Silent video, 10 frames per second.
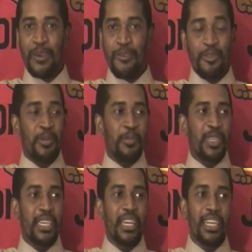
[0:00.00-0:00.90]
From the
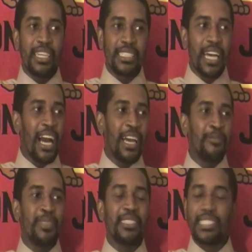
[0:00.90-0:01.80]
beginning of
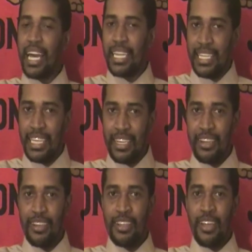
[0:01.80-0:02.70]
time, this
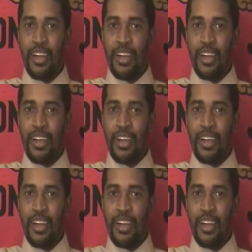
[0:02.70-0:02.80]
idea